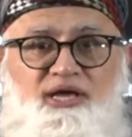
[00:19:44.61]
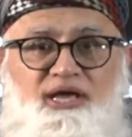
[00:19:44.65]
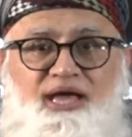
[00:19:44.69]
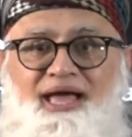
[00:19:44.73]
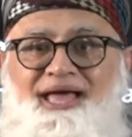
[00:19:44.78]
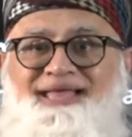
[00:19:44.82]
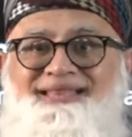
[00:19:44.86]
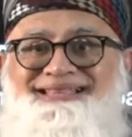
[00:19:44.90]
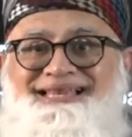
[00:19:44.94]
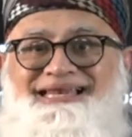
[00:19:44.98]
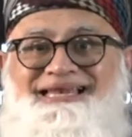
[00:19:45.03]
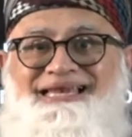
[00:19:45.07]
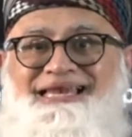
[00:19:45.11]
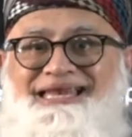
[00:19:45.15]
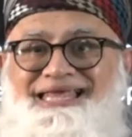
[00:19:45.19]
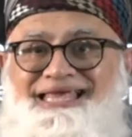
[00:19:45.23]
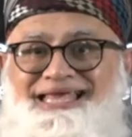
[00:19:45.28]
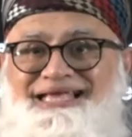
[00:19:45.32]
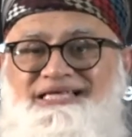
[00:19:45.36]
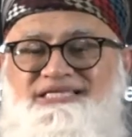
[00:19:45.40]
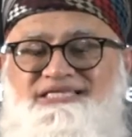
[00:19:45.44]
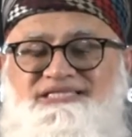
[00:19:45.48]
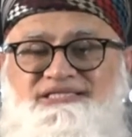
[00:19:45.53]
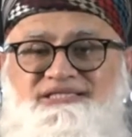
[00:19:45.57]
and the
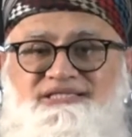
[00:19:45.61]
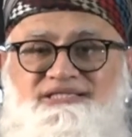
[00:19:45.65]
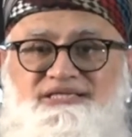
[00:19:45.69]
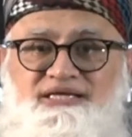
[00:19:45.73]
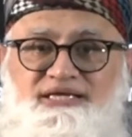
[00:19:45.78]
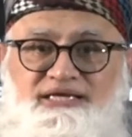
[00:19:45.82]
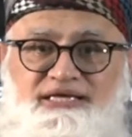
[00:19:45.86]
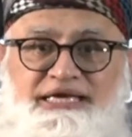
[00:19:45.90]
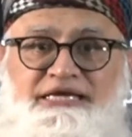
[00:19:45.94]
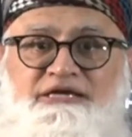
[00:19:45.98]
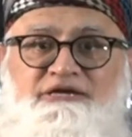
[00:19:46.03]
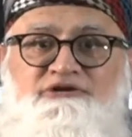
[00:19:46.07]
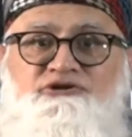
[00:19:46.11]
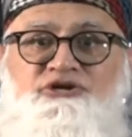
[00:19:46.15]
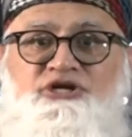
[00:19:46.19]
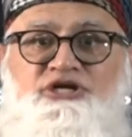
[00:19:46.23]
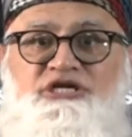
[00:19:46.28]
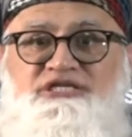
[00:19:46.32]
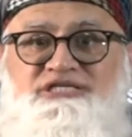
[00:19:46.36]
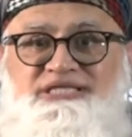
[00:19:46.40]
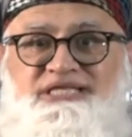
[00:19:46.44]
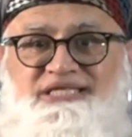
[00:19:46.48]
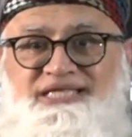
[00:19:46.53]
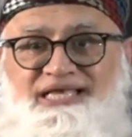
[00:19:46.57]
least
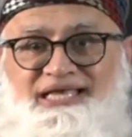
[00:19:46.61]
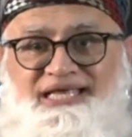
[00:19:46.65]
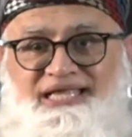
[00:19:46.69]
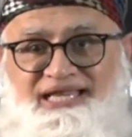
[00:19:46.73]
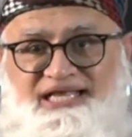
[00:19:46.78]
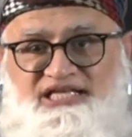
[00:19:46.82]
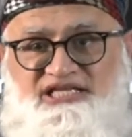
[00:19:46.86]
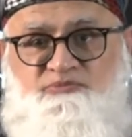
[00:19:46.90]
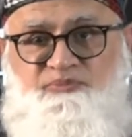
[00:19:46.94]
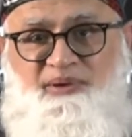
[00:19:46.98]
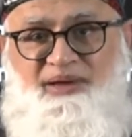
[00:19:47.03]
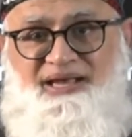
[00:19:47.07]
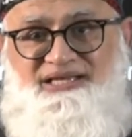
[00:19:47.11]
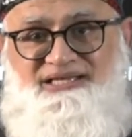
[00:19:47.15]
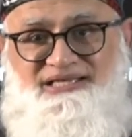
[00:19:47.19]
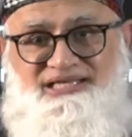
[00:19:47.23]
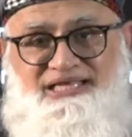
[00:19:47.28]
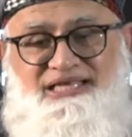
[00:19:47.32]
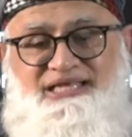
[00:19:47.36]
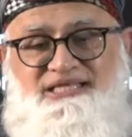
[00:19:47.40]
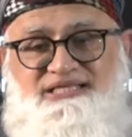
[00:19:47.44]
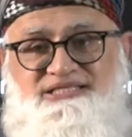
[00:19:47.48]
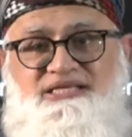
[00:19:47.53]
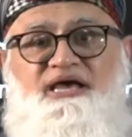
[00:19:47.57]
increase that they can expect
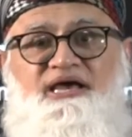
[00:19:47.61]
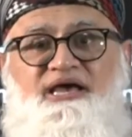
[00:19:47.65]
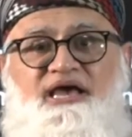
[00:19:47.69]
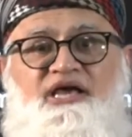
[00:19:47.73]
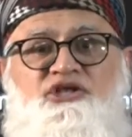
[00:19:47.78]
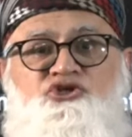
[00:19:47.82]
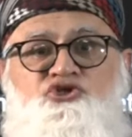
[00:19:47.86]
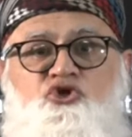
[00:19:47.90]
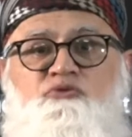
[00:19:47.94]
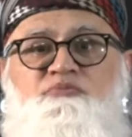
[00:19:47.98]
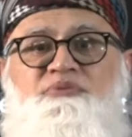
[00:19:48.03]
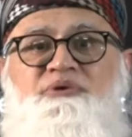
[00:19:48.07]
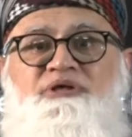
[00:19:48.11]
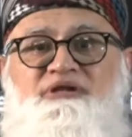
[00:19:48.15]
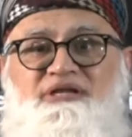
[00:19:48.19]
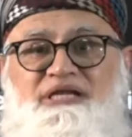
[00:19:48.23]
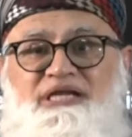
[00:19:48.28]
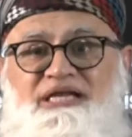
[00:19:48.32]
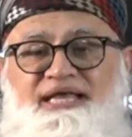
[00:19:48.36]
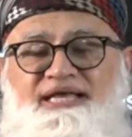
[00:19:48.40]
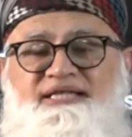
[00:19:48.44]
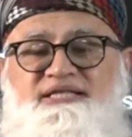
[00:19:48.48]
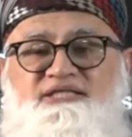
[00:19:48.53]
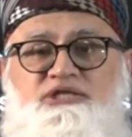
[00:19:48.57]
is it should be
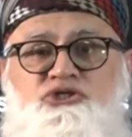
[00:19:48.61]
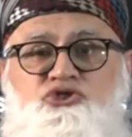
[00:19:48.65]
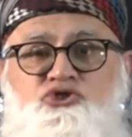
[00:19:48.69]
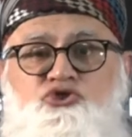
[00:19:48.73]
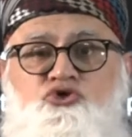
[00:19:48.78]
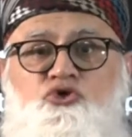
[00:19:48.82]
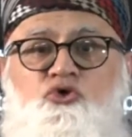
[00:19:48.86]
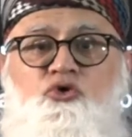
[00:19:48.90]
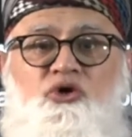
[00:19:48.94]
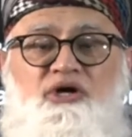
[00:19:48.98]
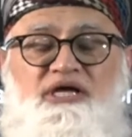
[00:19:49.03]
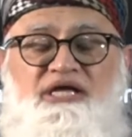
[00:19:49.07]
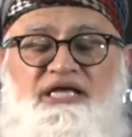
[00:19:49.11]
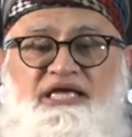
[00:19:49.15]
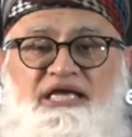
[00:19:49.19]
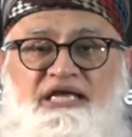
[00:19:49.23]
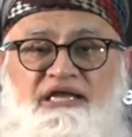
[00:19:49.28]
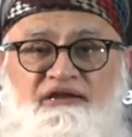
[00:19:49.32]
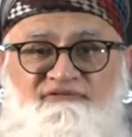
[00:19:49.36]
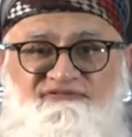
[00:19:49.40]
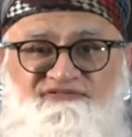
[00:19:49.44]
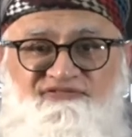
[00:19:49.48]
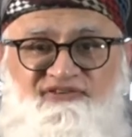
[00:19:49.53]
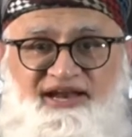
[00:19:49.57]
related to
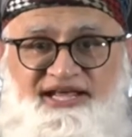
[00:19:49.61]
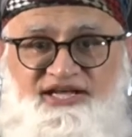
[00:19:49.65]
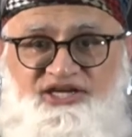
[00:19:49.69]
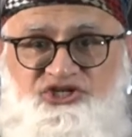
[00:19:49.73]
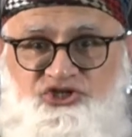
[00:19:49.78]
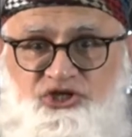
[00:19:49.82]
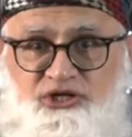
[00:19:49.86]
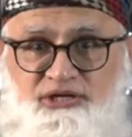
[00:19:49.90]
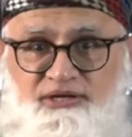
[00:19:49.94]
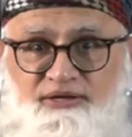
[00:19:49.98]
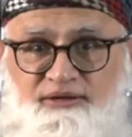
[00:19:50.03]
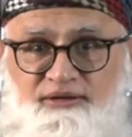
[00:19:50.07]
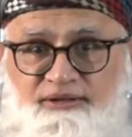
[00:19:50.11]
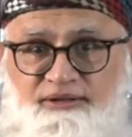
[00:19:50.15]
inflation.